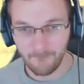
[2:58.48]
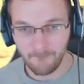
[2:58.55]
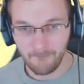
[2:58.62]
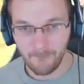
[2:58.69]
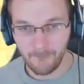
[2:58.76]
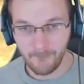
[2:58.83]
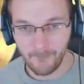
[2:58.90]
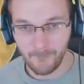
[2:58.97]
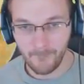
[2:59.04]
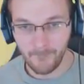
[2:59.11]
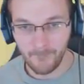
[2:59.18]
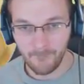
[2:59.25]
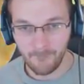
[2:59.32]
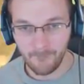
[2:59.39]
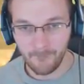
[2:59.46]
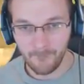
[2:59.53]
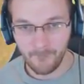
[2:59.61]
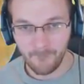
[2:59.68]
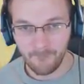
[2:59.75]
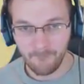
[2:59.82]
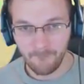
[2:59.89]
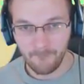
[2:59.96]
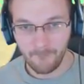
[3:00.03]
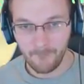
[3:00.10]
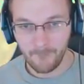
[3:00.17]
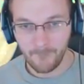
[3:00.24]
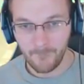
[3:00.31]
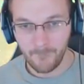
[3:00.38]

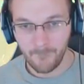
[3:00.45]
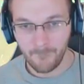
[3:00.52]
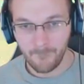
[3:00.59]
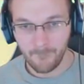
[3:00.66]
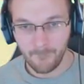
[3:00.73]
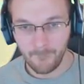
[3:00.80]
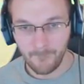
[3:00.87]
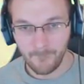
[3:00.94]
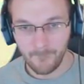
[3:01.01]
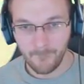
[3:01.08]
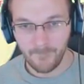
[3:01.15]
No one is speaking in this clip.